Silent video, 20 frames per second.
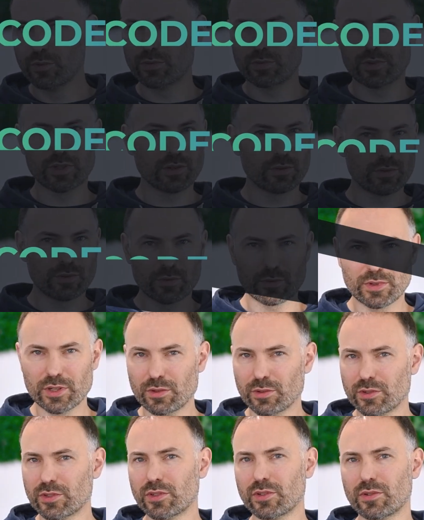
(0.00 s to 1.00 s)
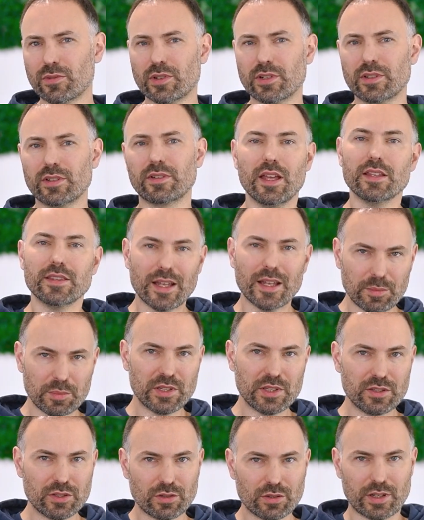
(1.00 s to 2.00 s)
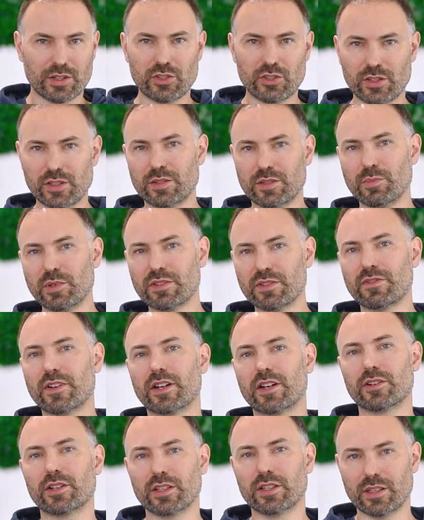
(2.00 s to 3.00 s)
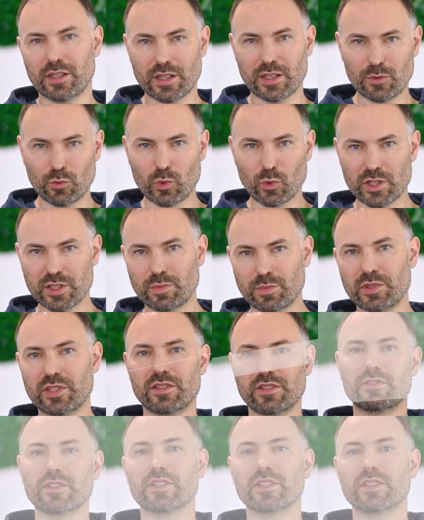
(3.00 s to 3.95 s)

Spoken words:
303 or so on. That means your engine is misfiring in one specific